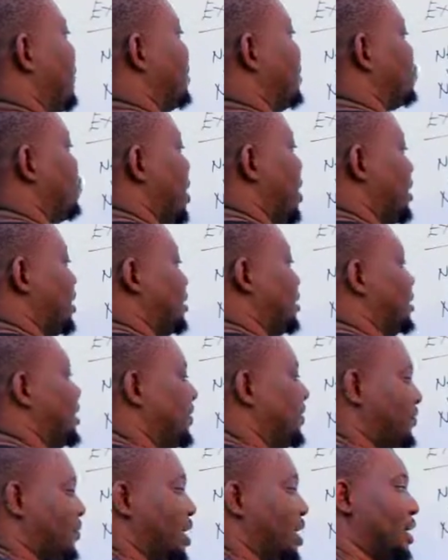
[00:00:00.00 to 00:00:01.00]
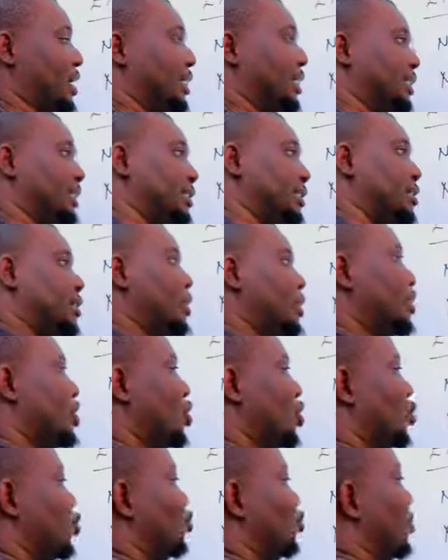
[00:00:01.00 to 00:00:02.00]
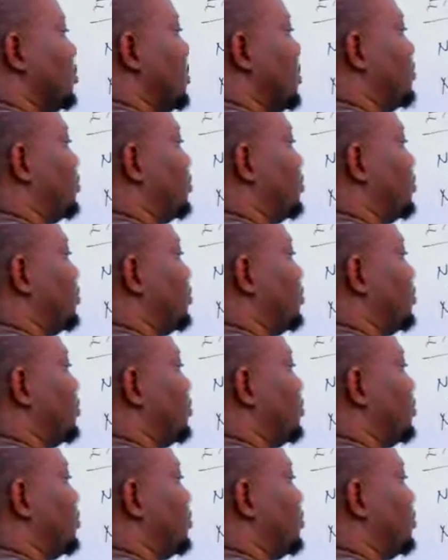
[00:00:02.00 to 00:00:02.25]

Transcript: this waste differently will be